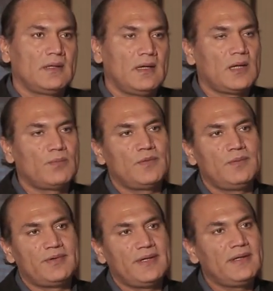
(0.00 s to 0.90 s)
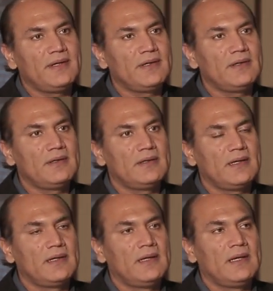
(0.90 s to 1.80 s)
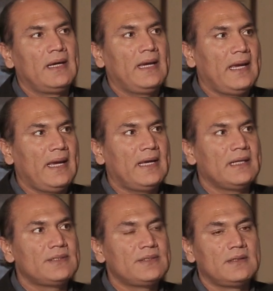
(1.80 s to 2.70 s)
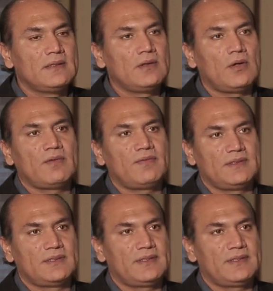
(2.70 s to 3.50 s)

harmful drinking, and a lot of other